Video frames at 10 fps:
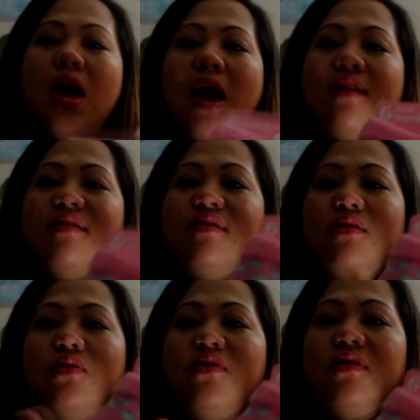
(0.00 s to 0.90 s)
has
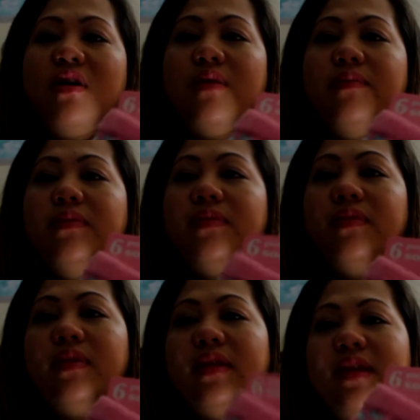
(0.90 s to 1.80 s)
those
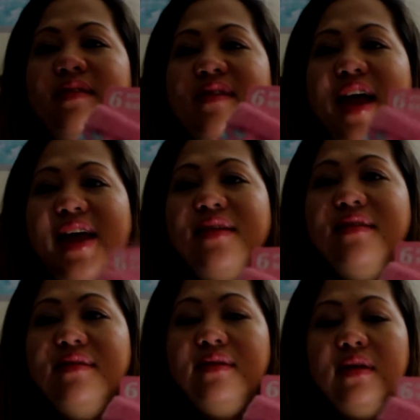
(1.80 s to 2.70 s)
um,
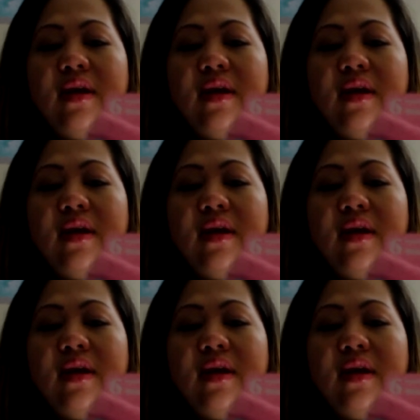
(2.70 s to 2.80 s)
designs.